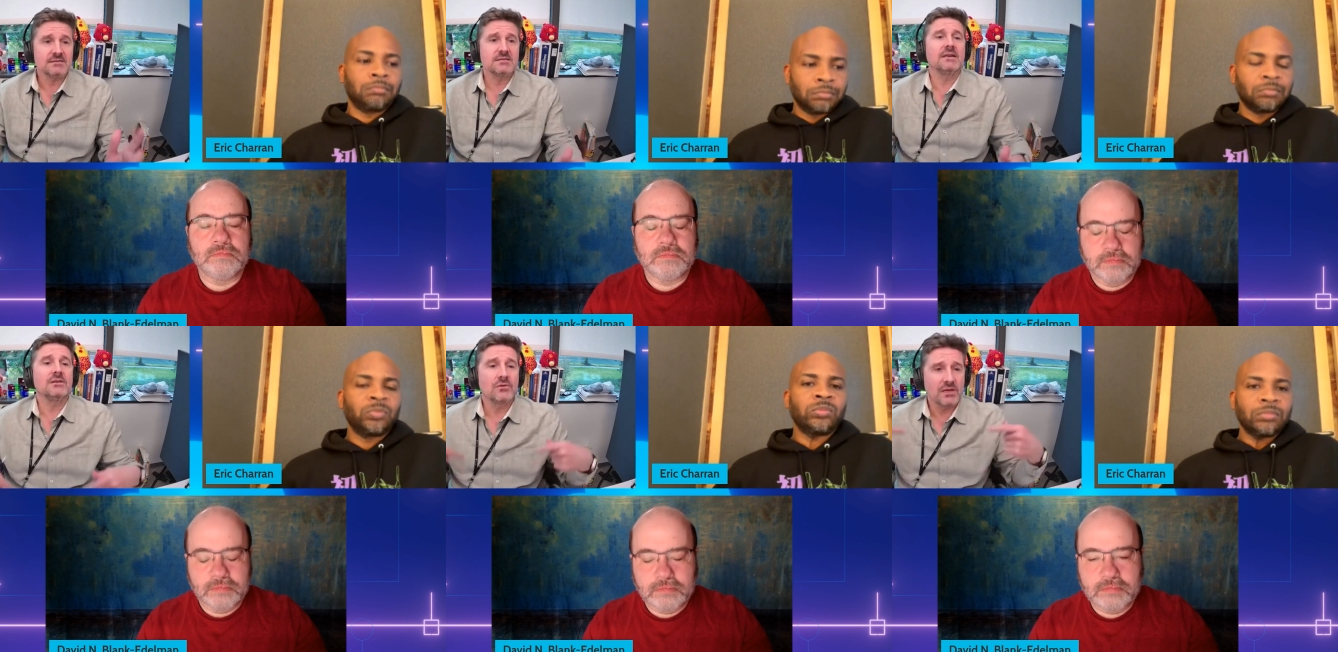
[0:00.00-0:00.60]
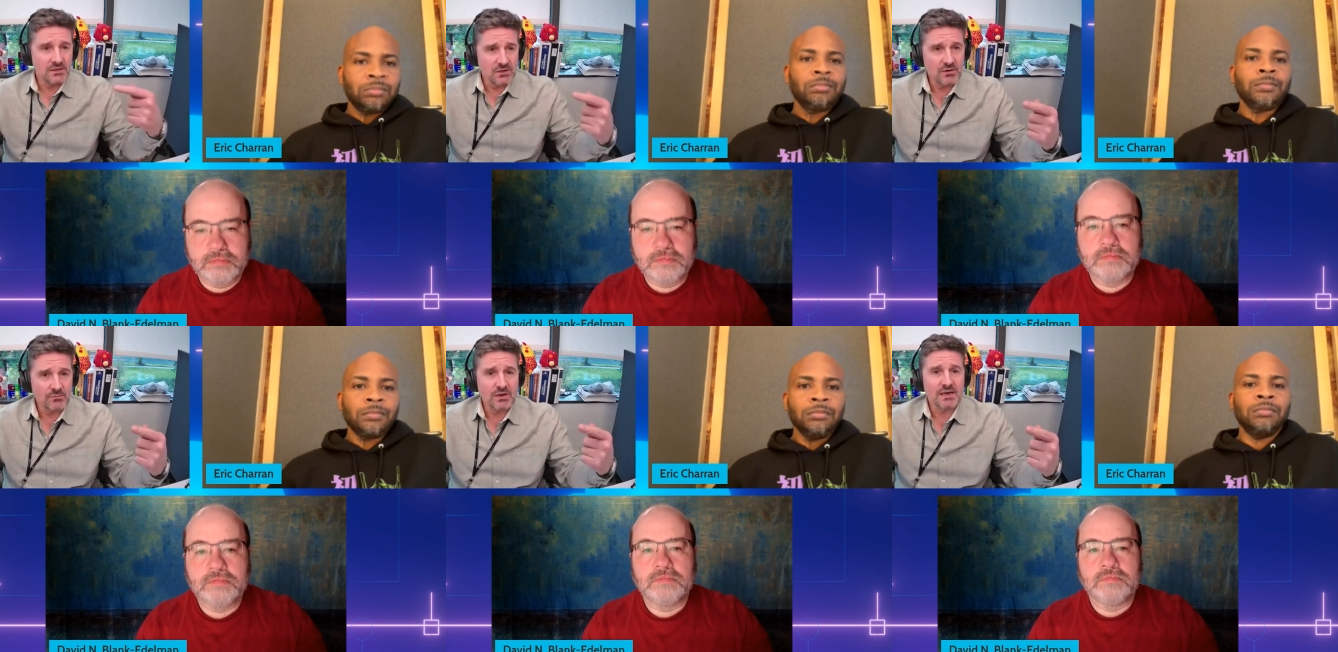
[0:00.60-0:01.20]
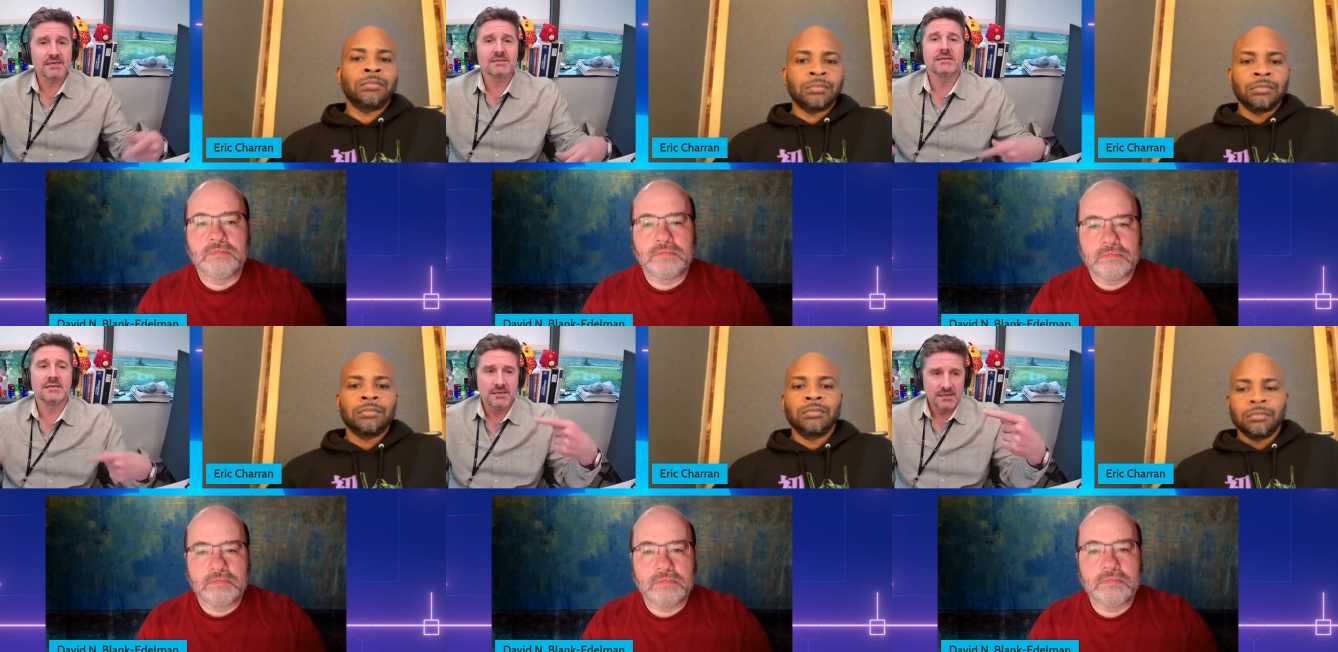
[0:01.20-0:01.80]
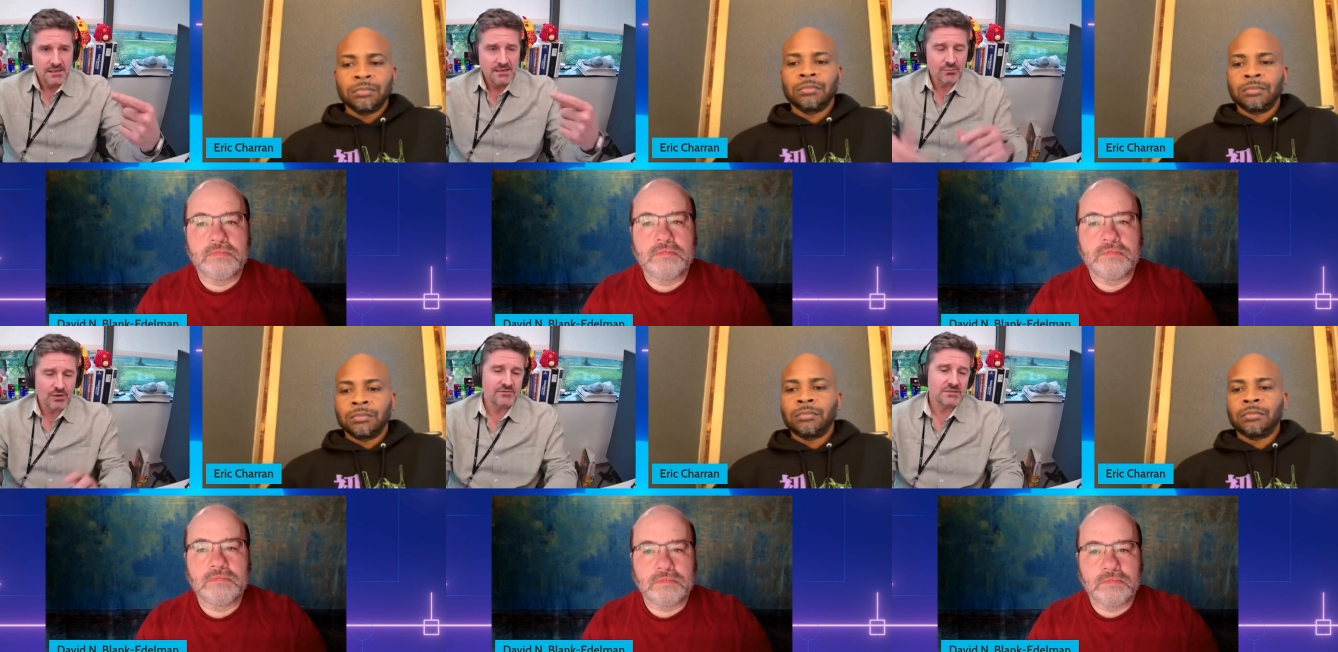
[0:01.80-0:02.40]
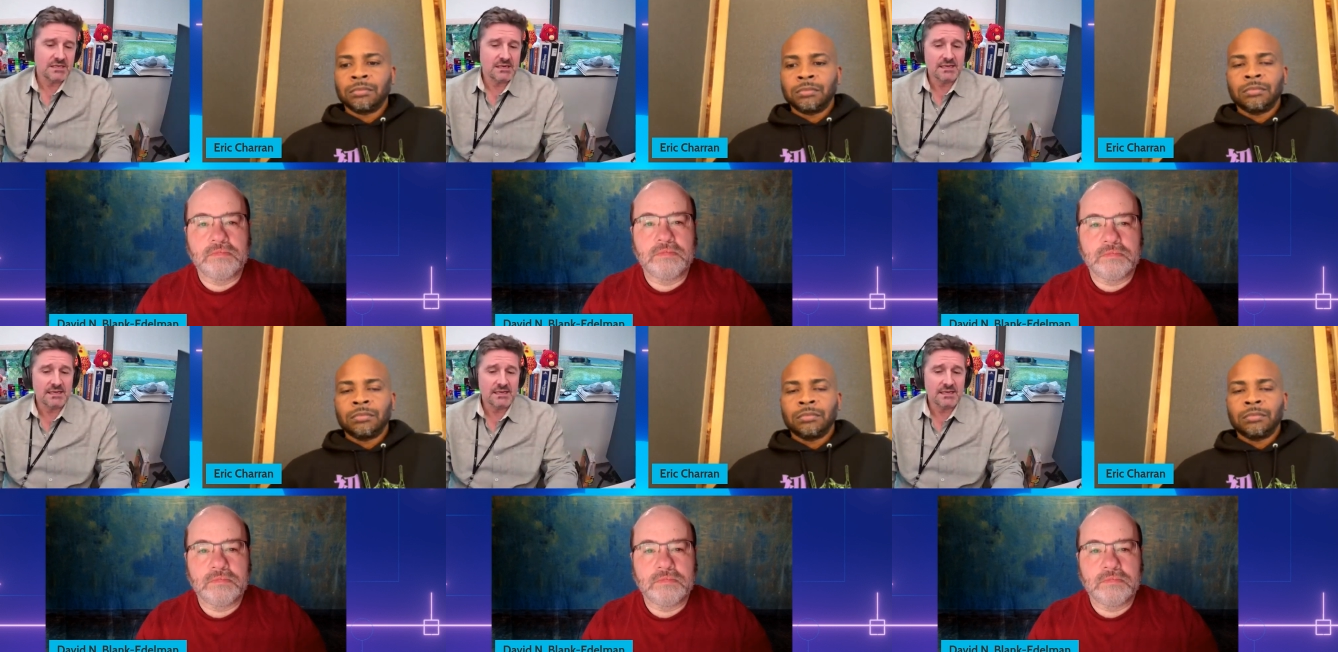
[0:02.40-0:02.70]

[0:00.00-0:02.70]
Speaker 1: And then you can go apply the privacy